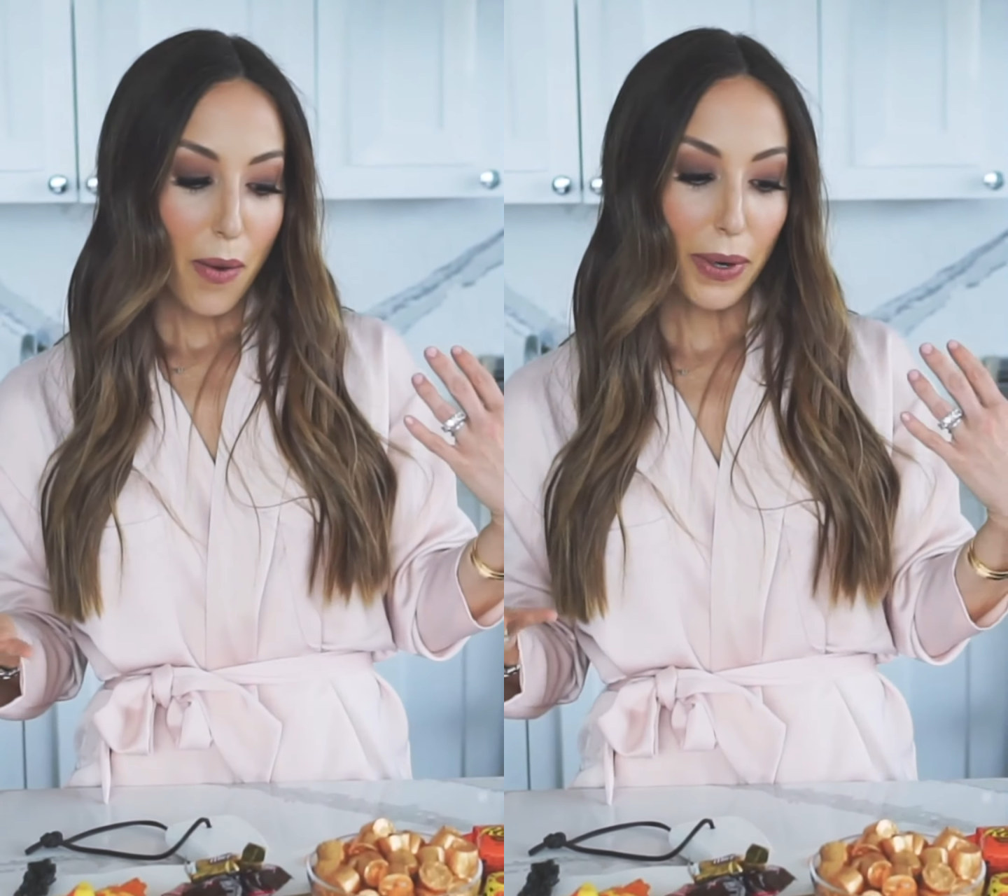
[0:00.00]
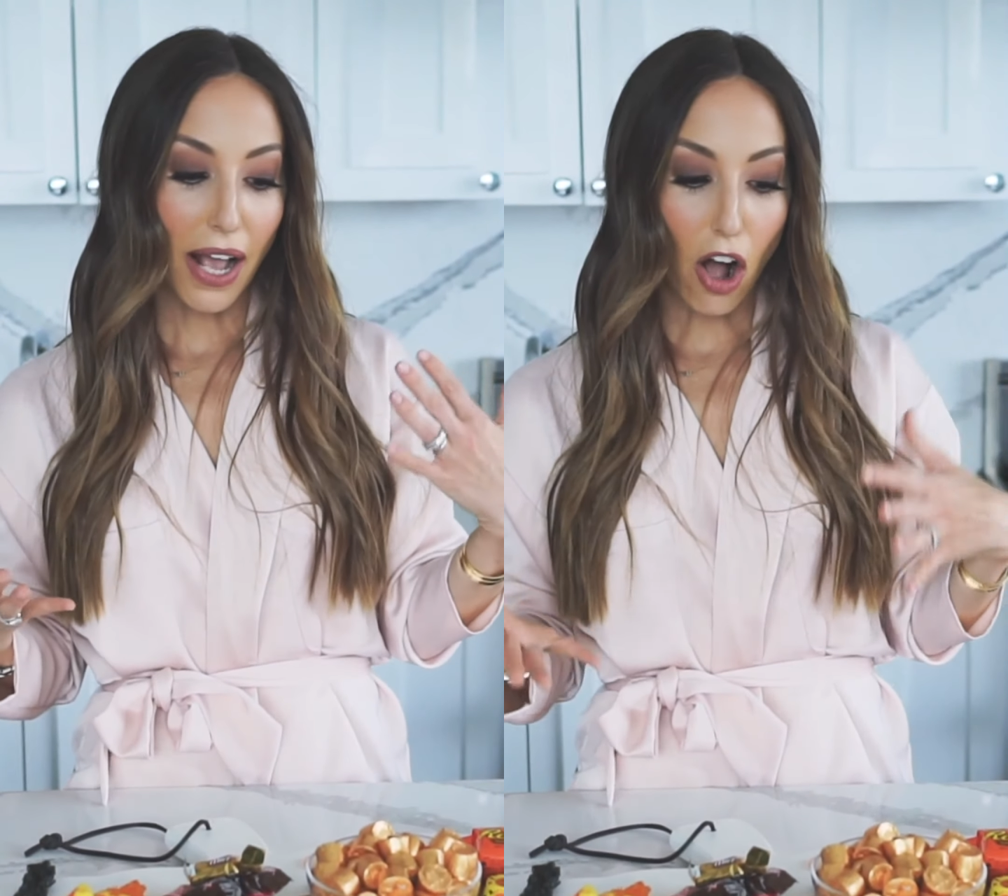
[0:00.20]

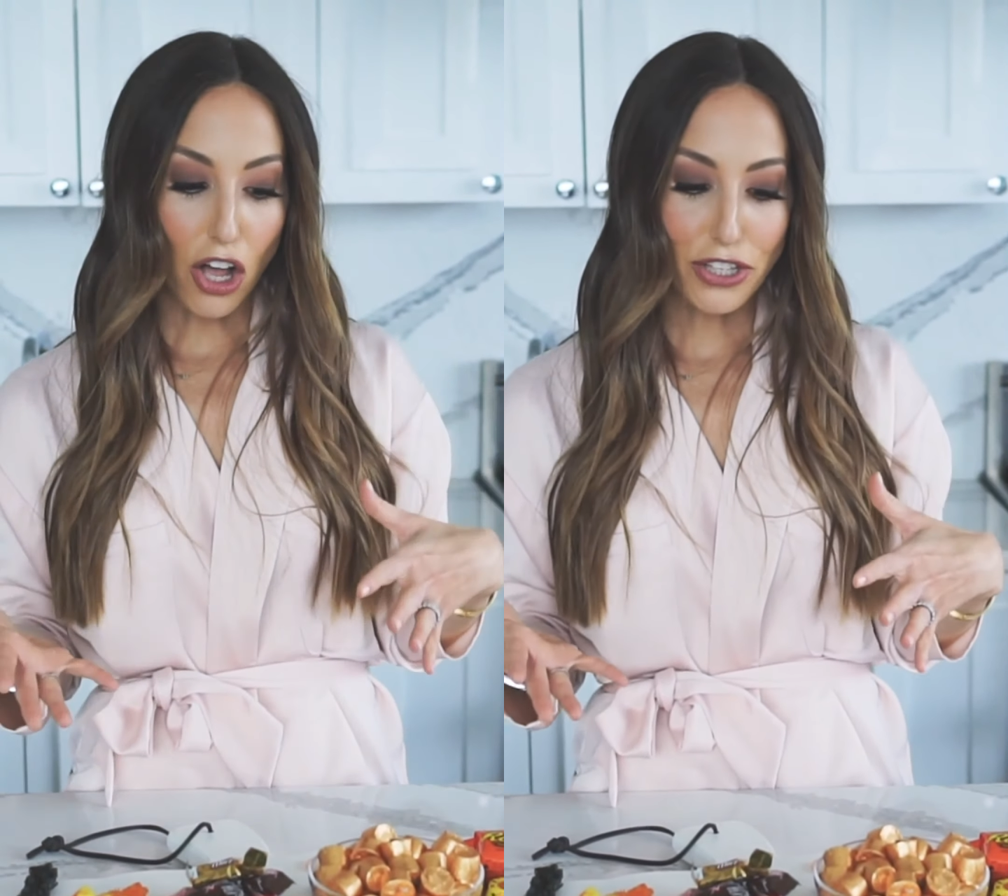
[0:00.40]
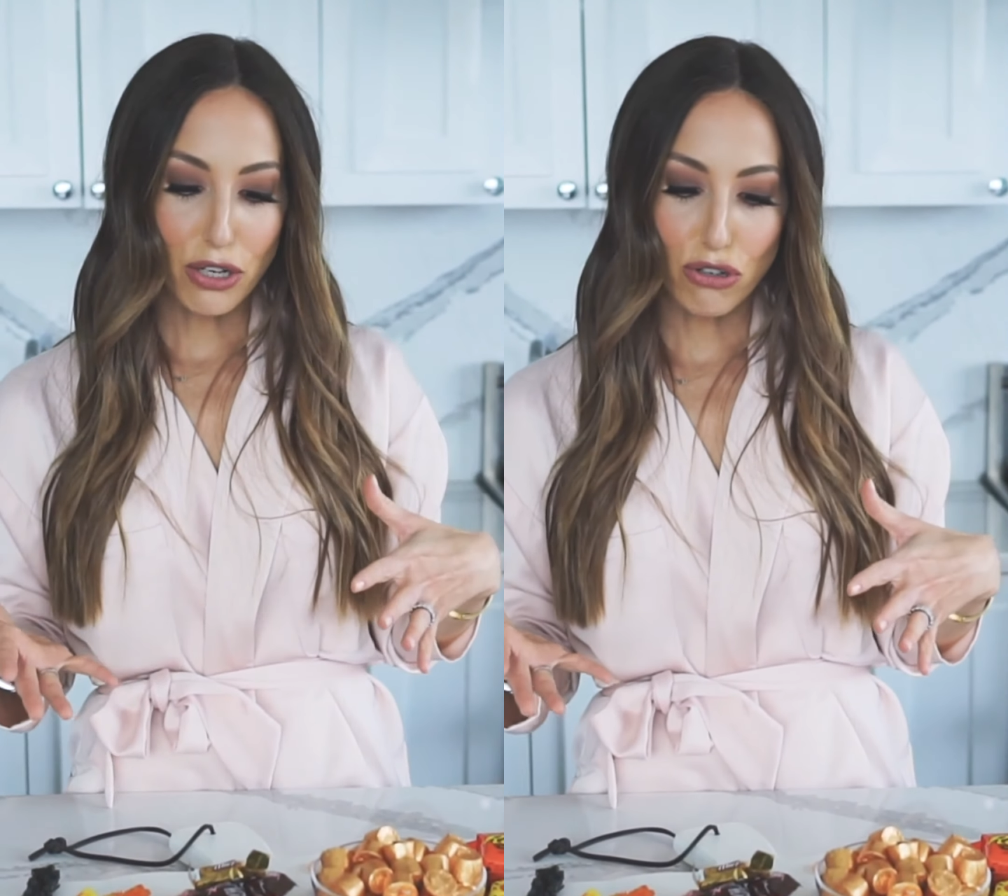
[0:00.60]
What I
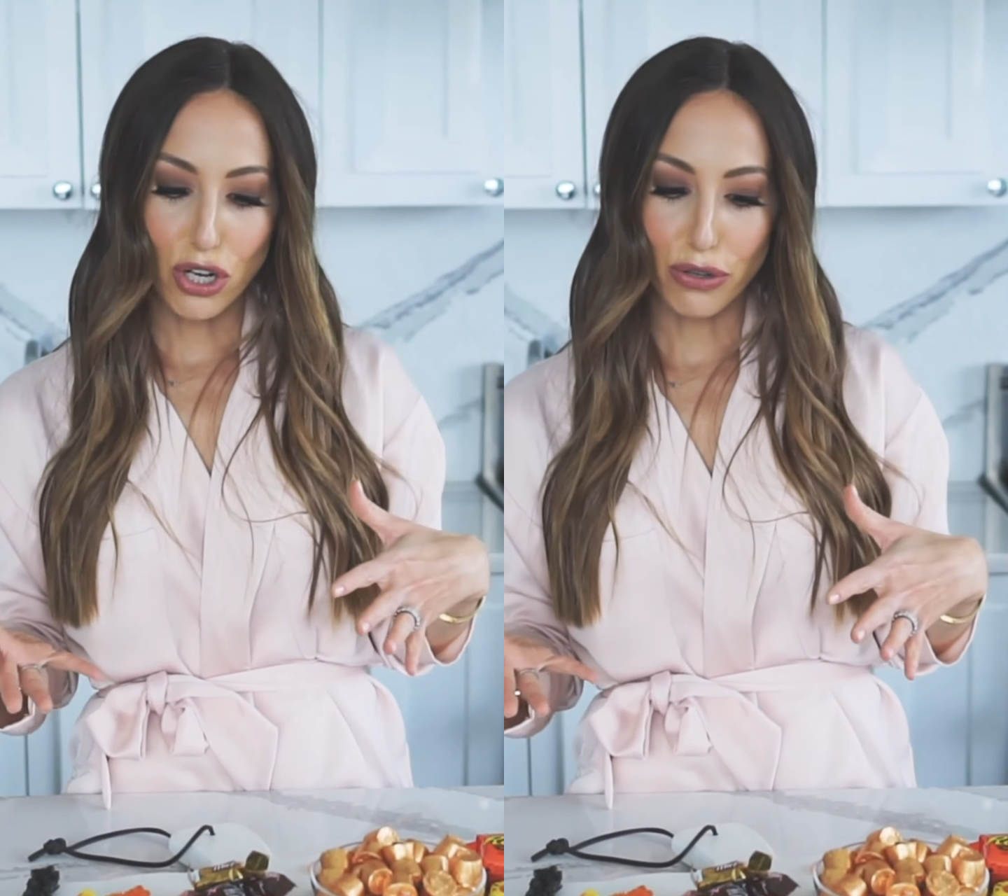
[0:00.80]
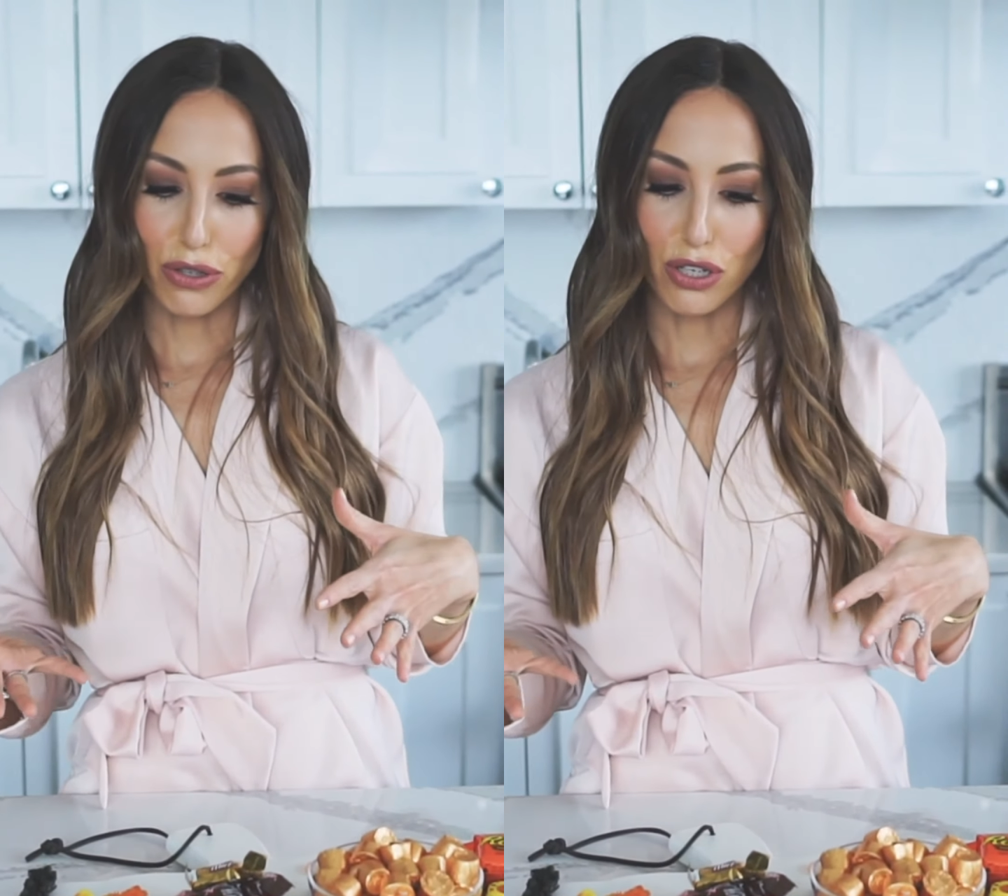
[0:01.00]
also
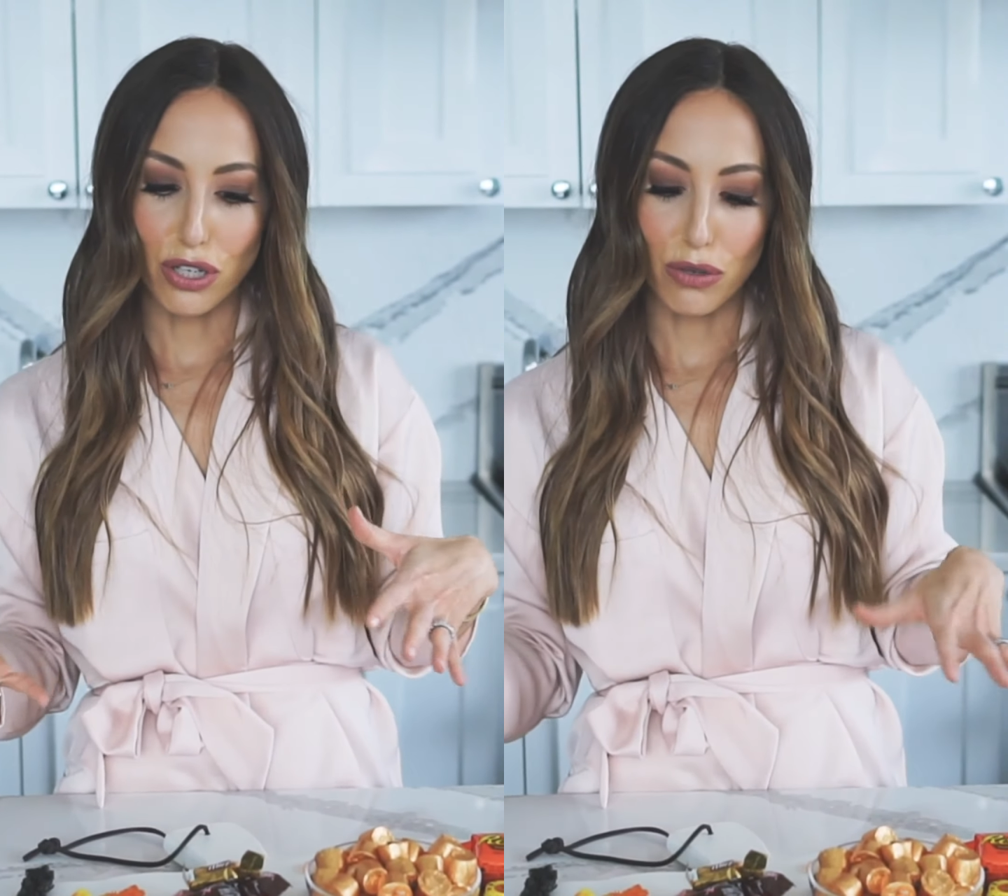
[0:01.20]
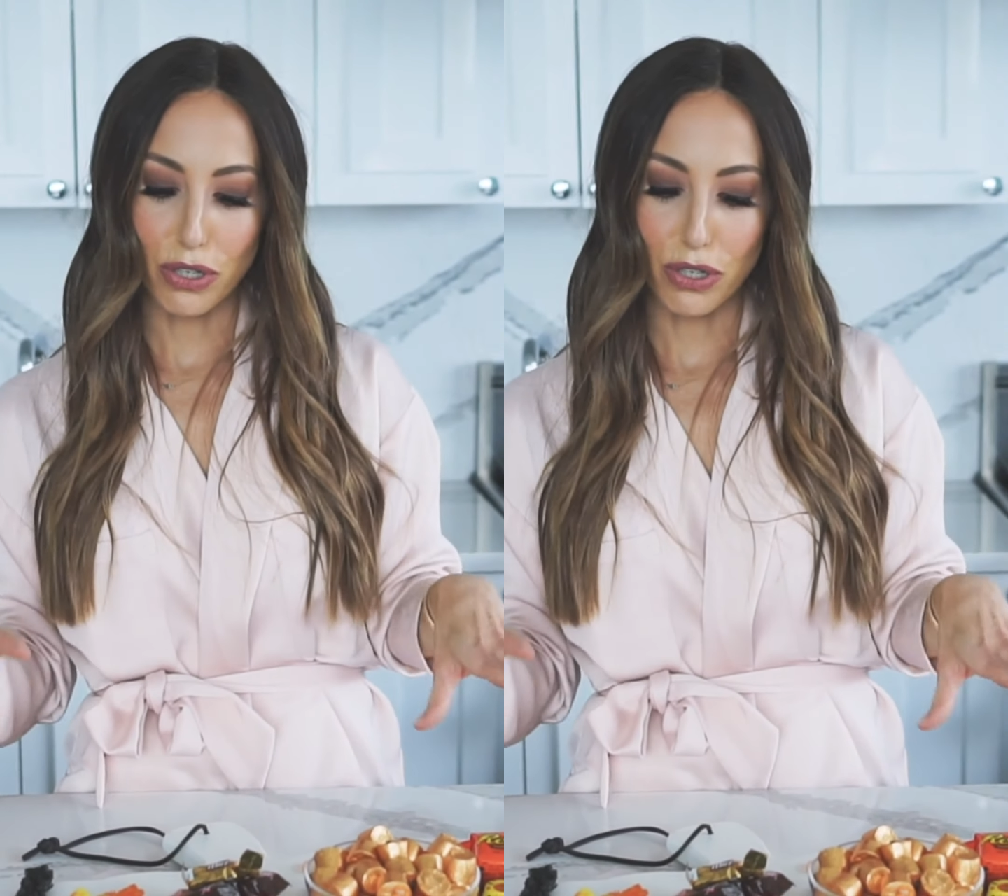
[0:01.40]
chose to do,